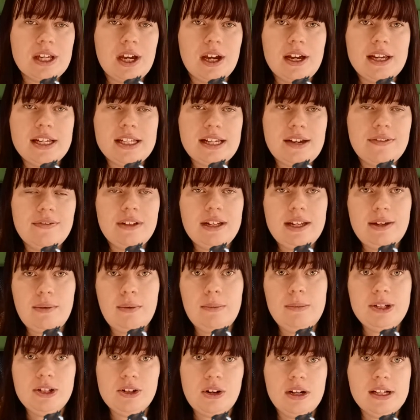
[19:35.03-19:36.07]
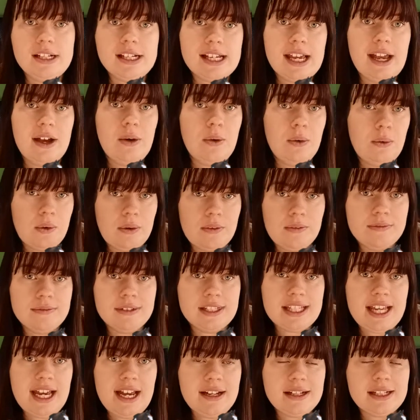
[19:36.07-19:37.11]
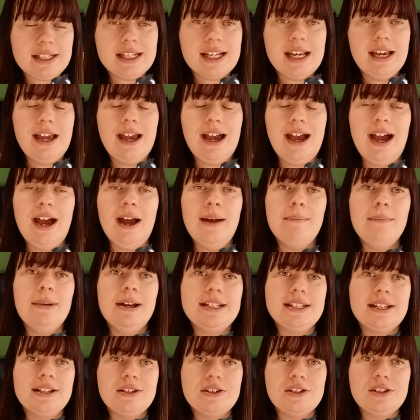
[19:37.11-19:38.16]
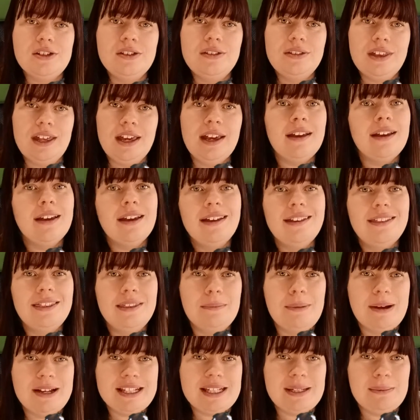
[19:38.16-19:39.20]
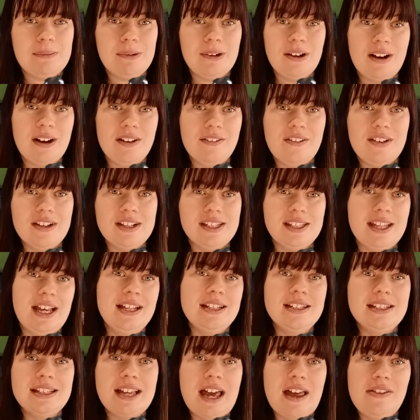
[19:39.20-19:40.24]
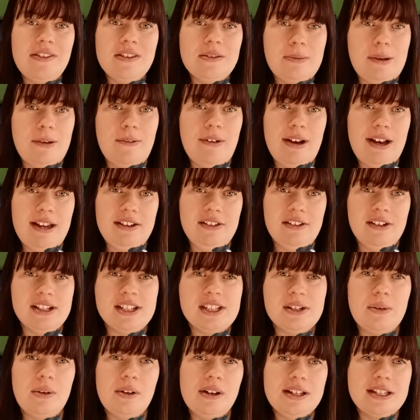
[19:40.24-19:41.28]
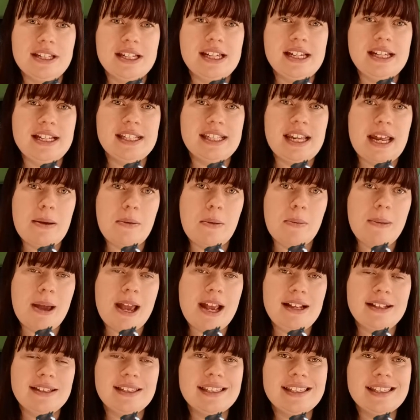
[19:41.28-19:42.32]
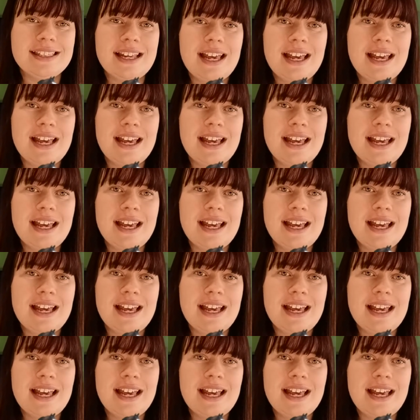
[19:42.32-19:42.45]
I definitely will be trying to get hold of the set, as I do think the Best of Breyerfest sets tend to be really nice quality stablemates,